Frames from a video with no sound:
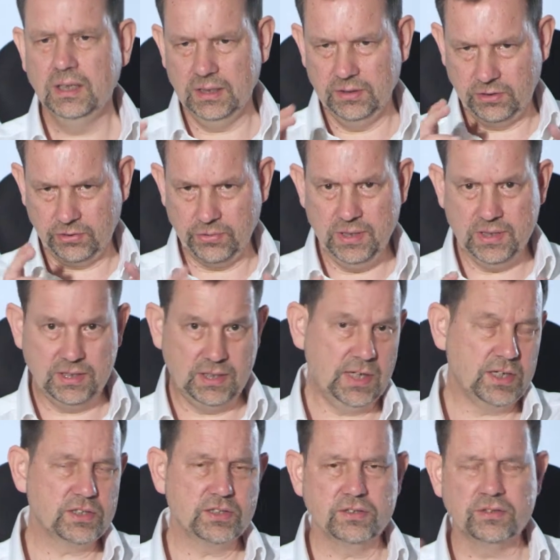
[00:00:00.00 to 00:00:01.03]
and 3
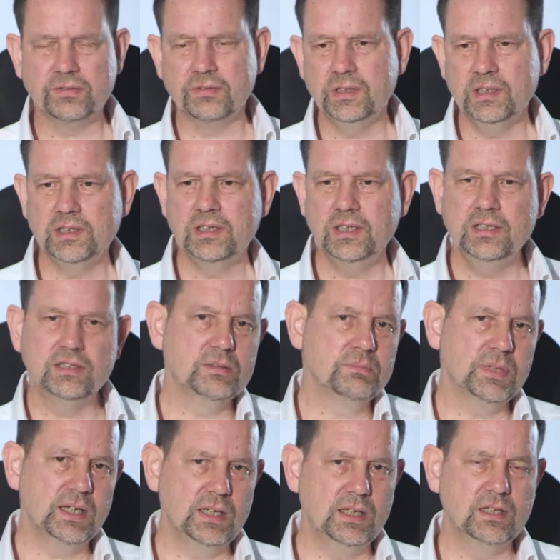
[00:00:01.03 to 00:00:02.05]
sections for each
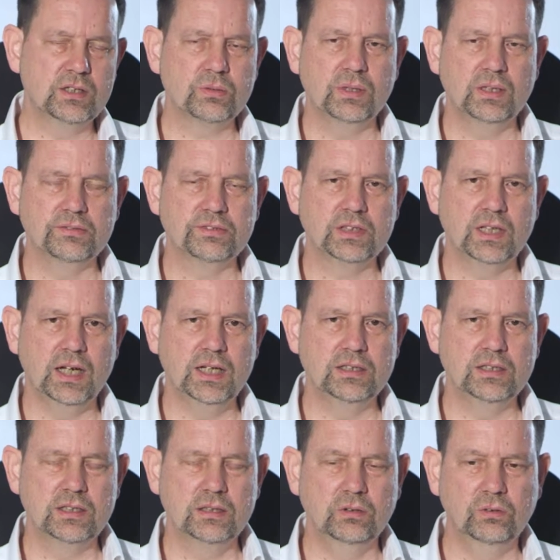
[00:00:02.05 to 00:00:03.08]
season, making 12
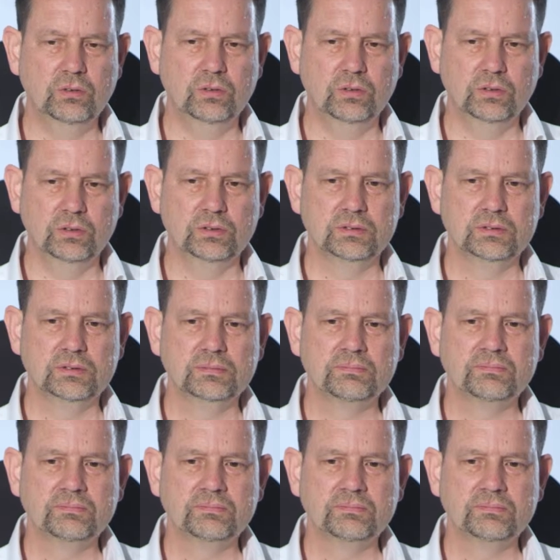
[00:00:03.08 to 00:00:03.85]
signs in all.